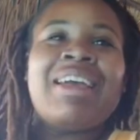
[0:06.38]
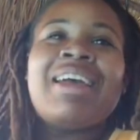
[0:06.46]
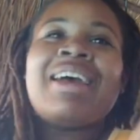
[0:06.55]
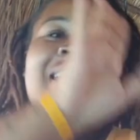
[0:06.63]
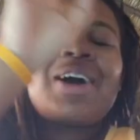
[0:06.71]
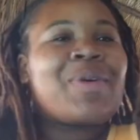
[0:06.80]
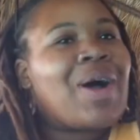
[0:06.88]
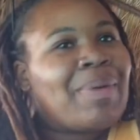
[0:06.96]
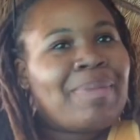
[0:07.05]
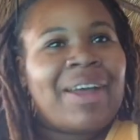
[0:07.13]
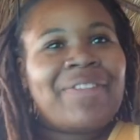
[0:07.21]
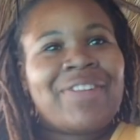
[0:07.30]
part
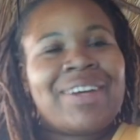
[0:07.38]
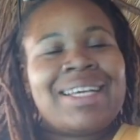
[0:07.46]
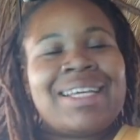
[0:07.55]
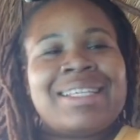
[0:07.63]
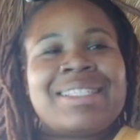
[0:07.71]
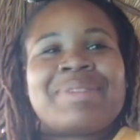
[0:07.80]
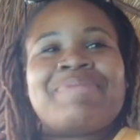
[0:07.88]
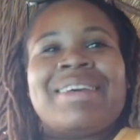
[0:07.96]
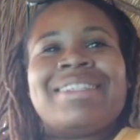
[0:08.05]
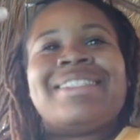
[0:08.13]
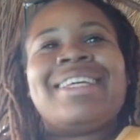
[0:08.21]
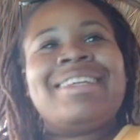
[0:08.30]
of my friends,
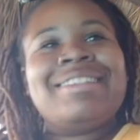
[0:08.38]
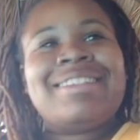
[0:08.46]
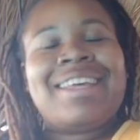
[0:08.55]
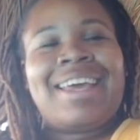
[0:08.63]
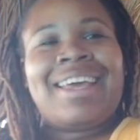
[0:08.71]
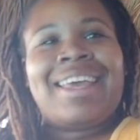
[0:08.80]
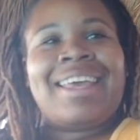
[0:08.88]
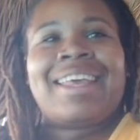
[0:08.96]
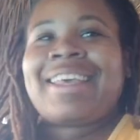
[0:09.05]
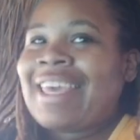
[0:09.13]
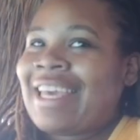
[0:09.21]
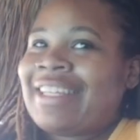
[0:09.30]
May Bean Day,
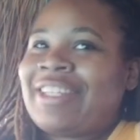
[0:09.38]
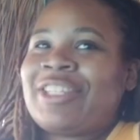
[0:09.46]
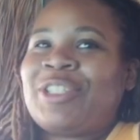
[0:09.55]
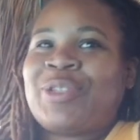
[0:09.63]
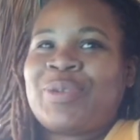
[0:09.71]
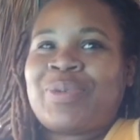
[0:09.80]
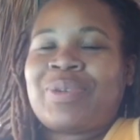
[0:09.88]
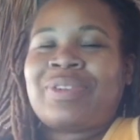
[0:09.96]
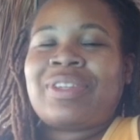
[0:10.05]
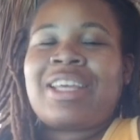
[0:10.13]
Candid Jewel.